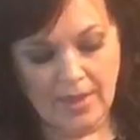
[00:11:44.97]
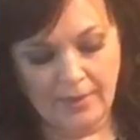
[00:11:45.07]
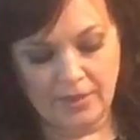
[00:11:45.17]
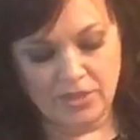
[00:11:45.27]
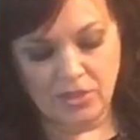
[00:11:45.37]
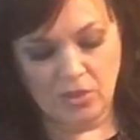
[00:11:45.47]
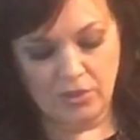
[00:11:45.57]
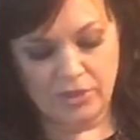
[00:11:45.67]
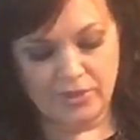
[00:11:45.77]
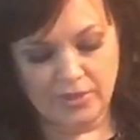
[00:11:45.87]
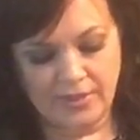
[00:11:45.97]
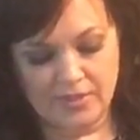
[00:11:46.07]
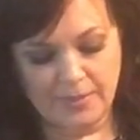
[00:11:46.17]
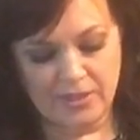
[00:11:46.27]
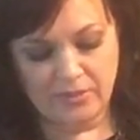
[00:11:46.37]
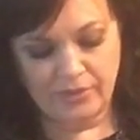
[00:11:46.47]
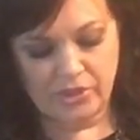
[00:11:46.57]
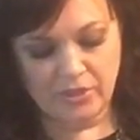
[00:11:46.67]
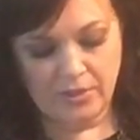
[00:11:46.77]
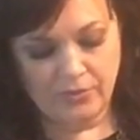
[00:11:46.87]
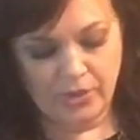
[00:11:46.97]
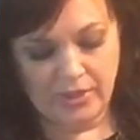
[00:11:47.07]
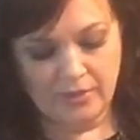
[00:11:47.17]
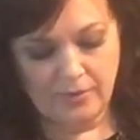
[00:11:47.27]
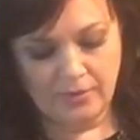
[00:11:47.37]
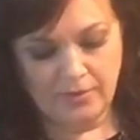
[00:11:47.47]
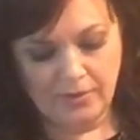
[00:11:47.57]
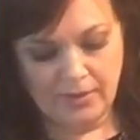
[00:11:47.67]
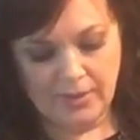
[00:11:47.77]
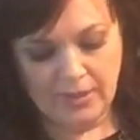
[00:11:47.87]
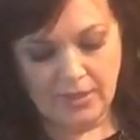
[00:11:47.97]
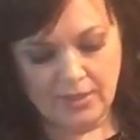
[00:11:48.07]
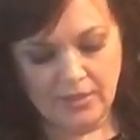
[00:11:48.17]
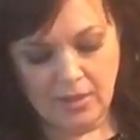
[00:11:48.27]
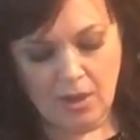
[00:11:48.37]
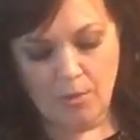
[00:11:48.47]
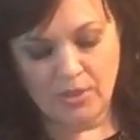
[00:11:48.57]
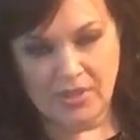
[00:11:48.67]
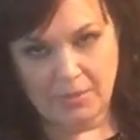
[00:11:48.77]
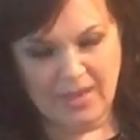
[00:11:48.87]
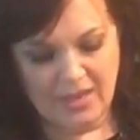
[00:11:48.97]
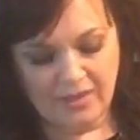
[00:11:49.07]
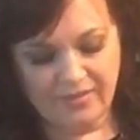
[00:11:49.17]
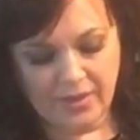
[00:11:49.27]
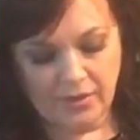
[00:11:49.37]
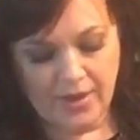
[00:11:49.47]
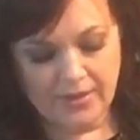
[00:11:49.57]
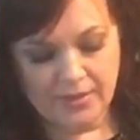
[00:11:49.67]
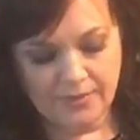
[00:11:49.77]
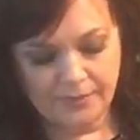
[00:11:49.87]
And I'm going to slowly drizzle in some extra virgin olive oil, almost like making a vinaigrette.